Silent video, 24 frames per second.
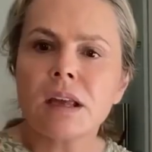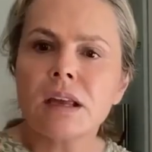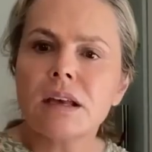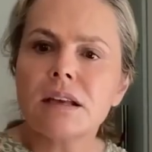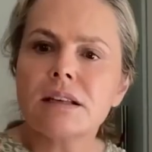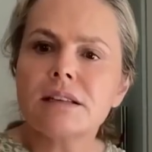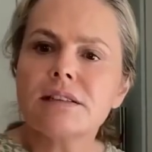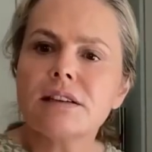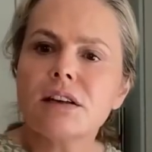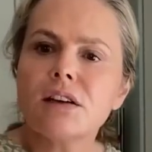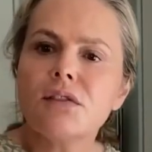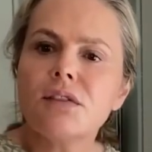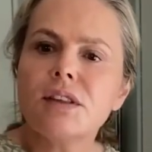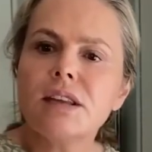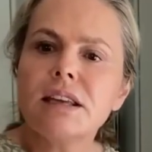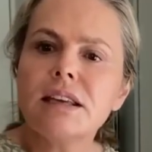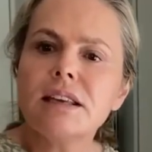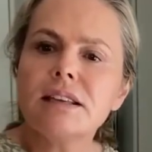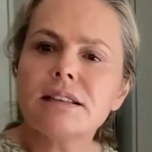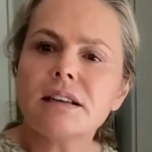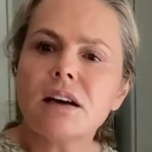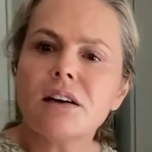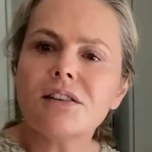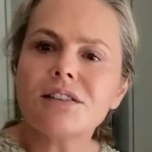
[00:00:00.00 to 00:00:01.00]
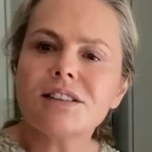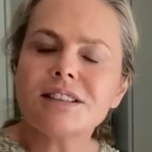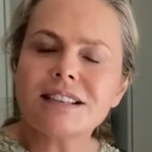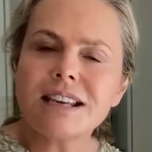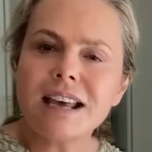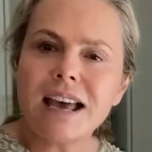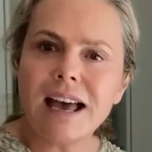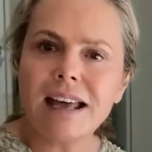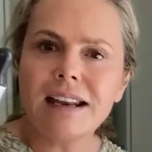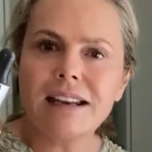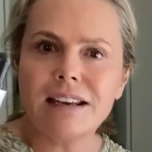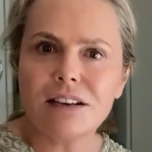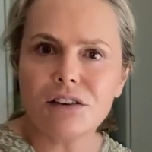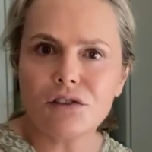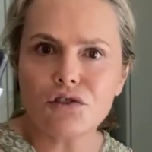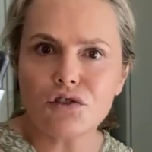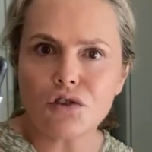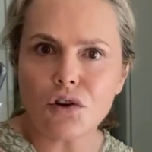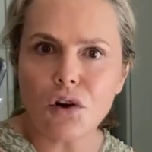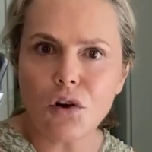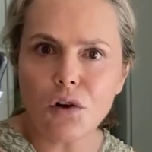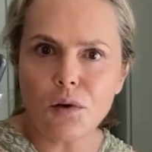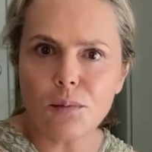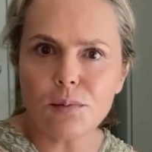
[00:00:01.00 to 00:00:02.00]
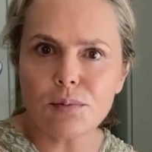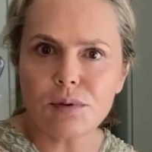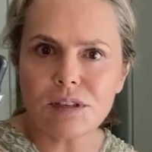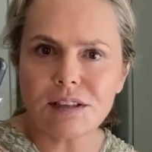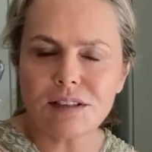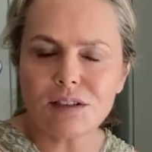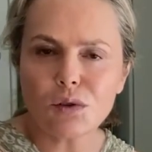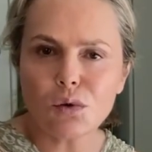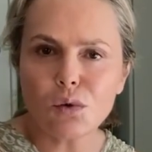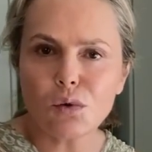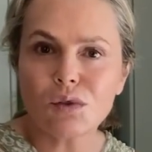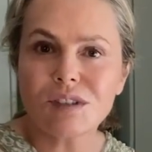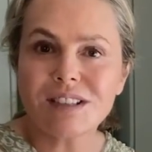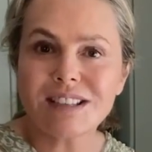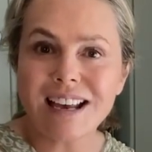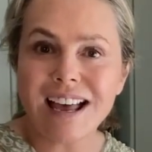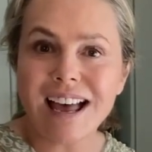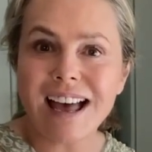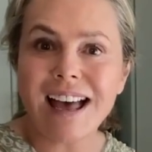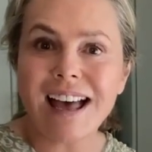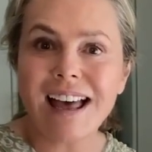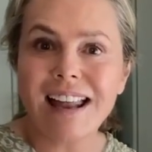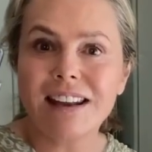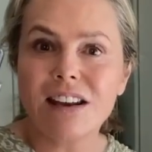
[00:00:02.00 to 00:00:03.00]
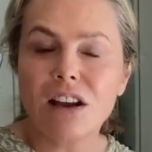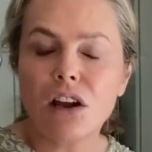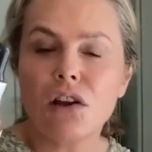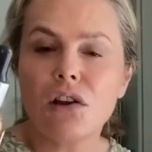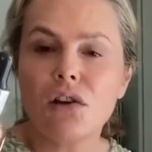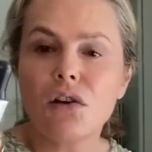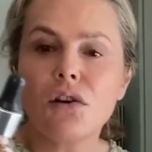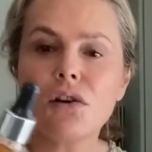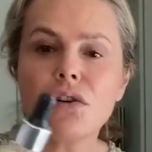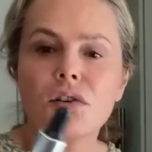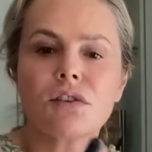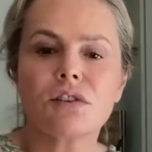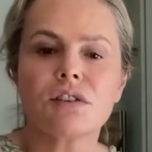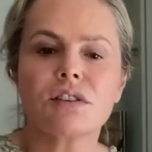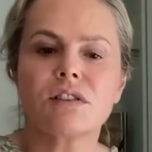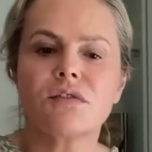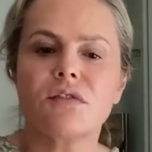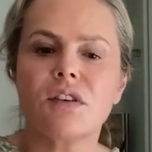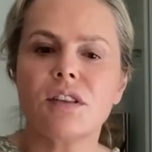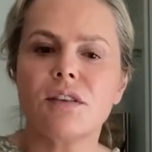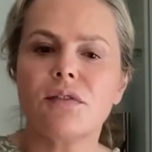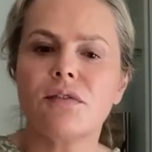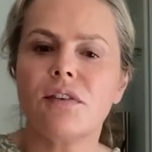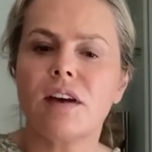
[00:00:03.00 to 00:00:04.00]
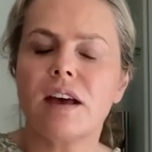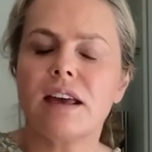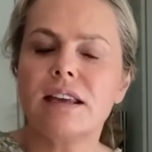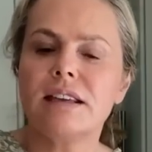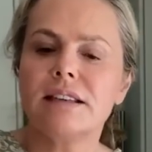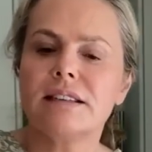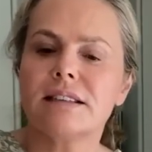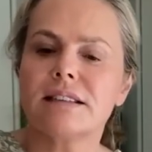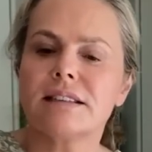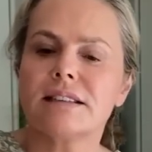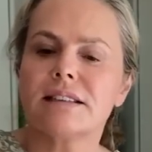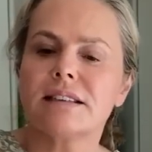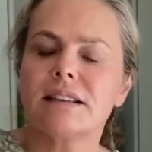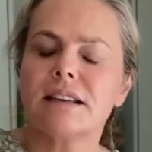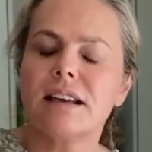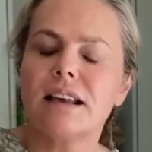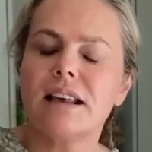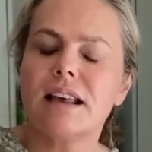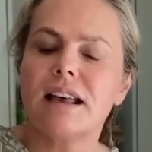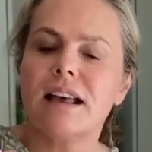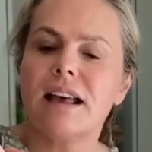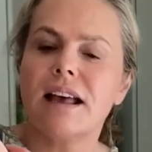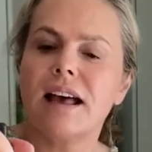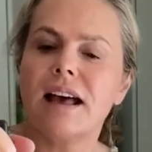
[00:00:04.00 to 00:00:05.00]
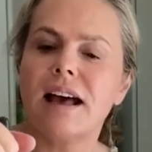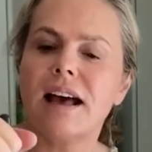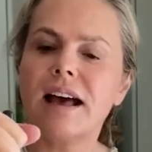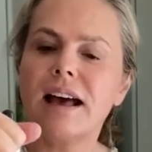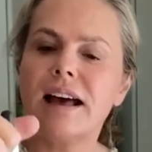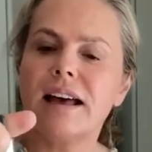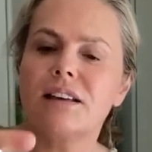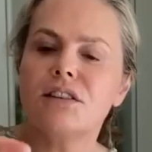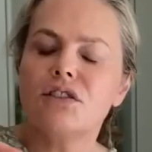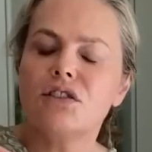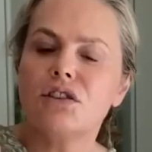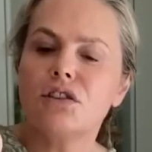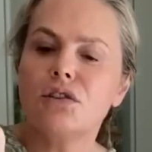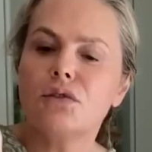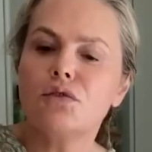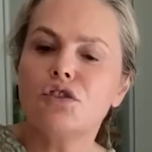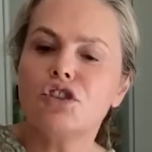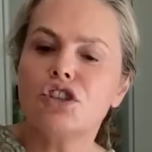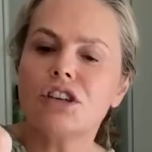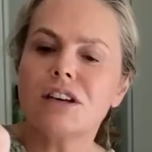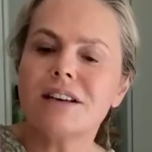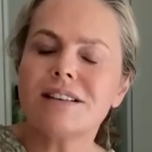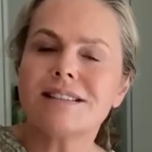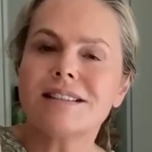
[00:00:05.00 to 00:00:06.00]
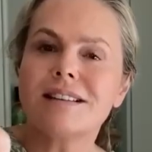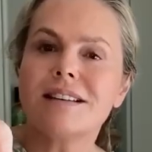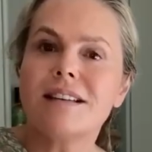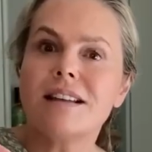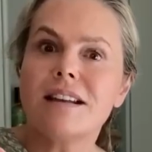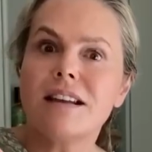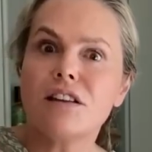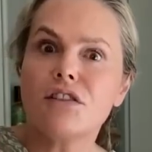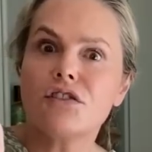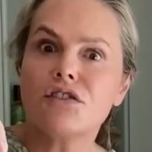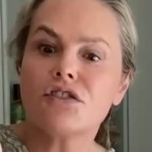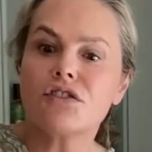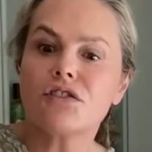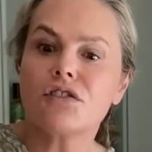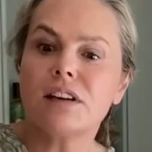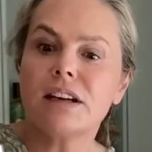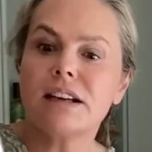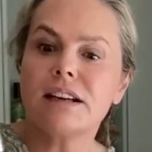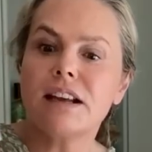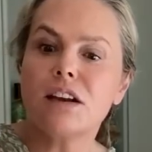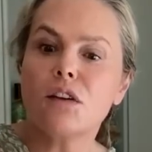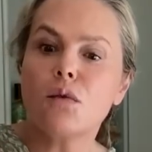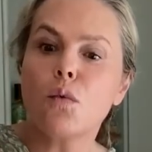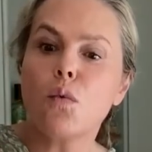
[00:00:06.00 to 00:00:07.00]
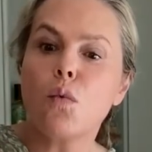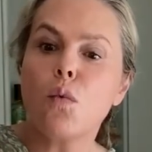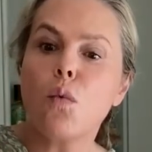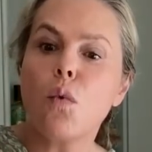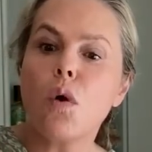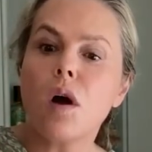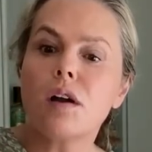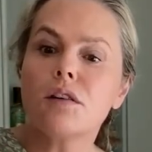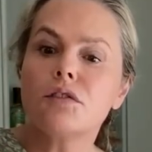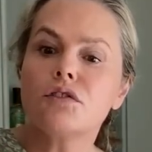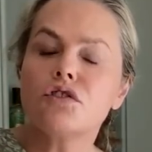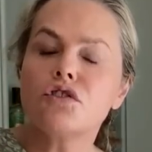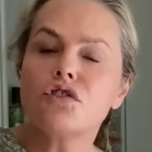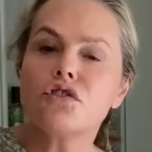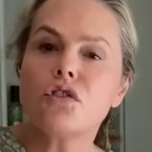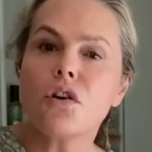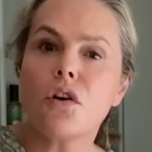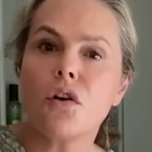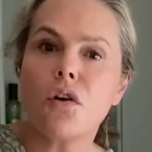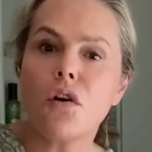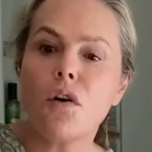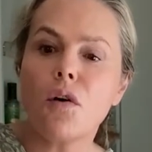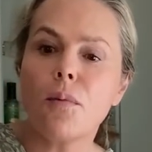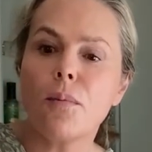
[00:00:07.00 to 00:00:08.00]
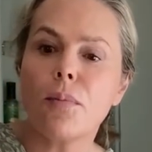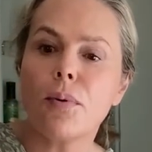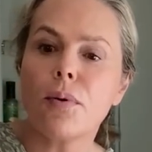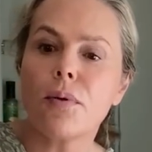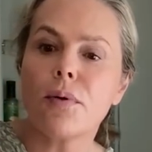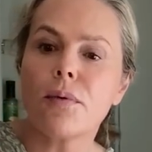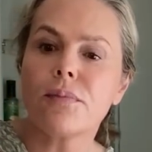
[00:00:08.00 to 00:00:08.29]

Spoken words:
So these are tanning drops. It's called Tan Looks for the face. And you just literally need one drop